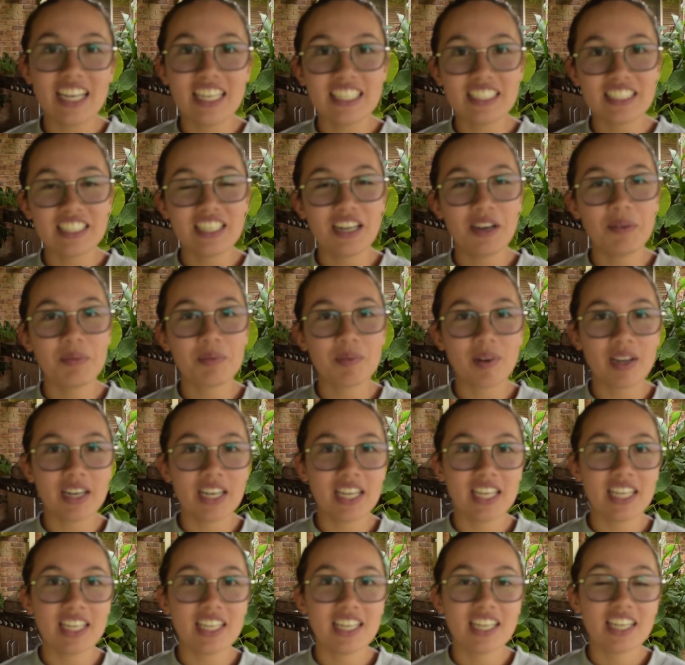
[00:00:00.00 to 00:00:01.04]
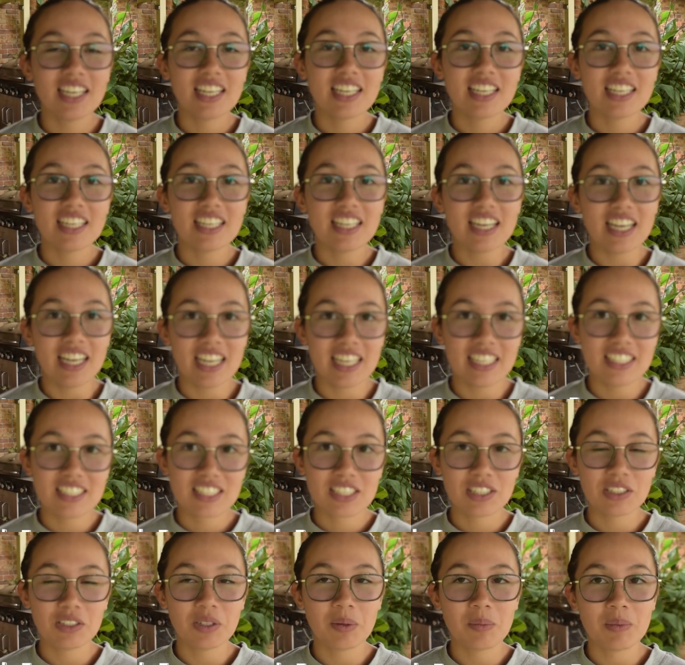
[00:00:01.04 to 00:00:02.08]
ended up running 8
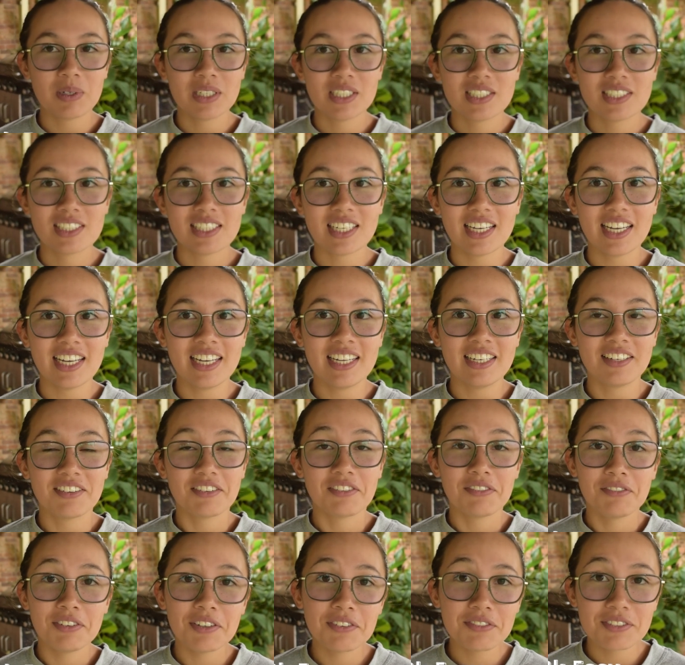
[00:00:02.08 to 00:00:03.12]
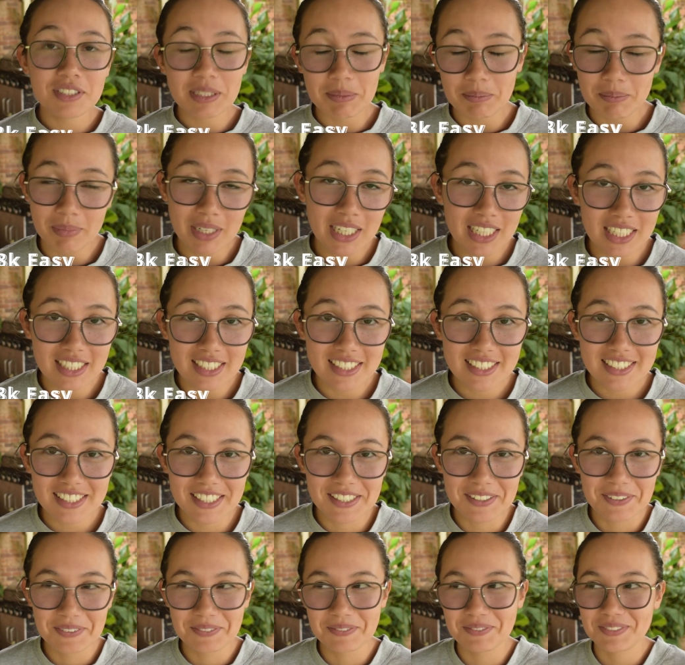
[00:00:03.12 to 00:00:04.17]
kilometers and 50 meters,
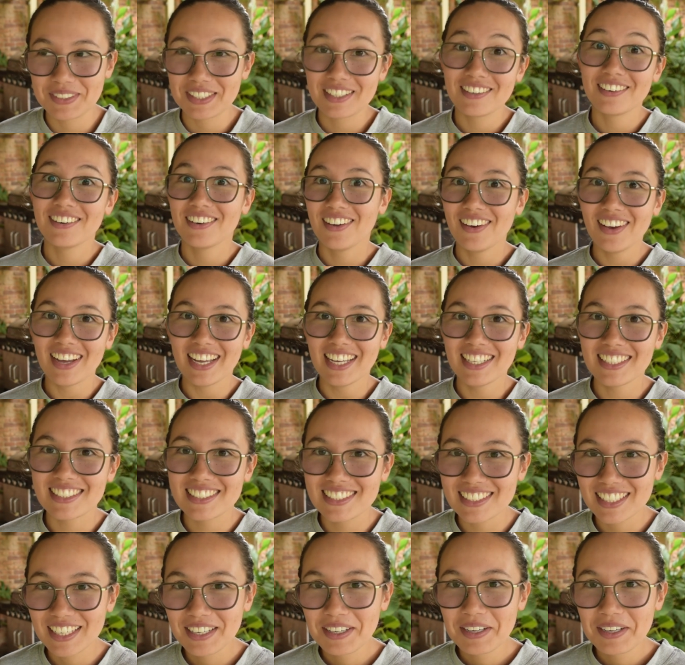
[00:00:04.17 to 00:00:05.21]
nice,